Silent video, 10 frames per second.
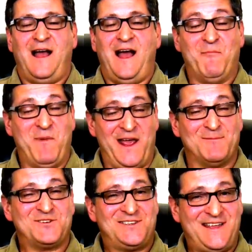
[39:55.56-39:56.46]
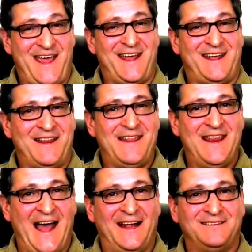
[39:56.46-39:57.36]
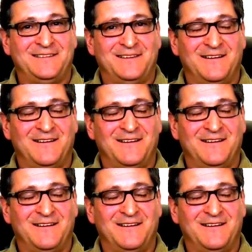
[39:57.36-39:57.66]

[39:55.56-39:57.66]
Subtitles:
I made a mistake, not